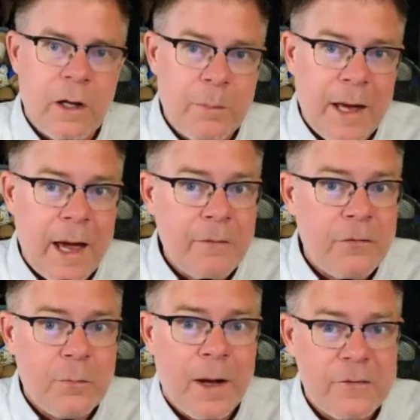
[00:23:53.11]
On behalf
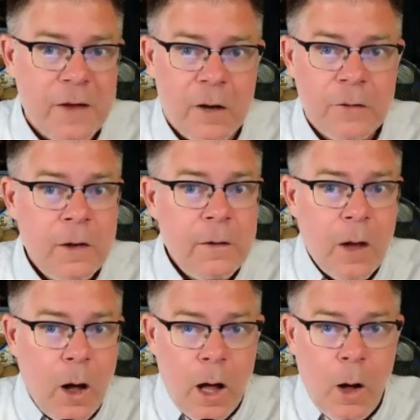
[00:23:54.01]
of myself,
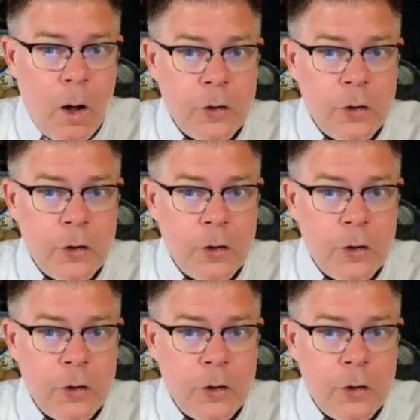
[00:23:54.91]
all